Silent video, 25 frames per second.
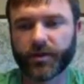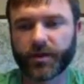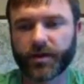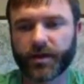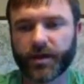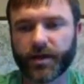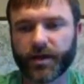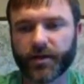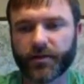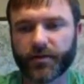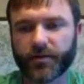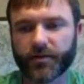the
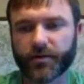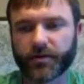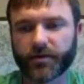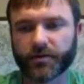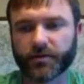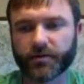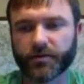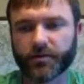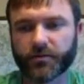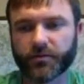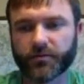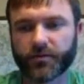catheter a
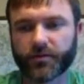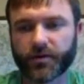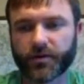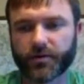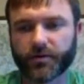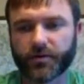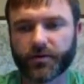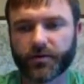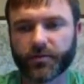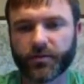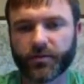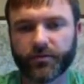little
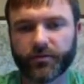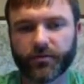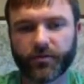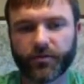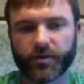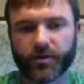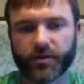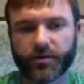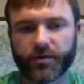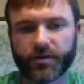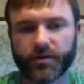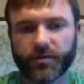further
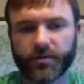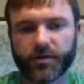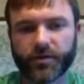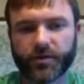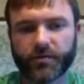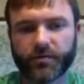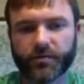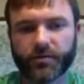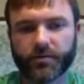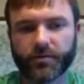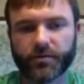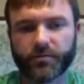before
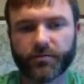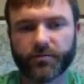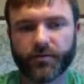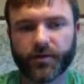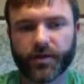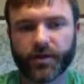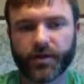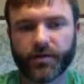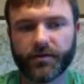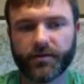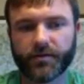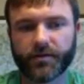attempting to
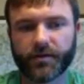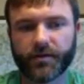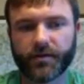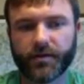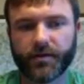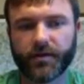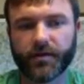inflate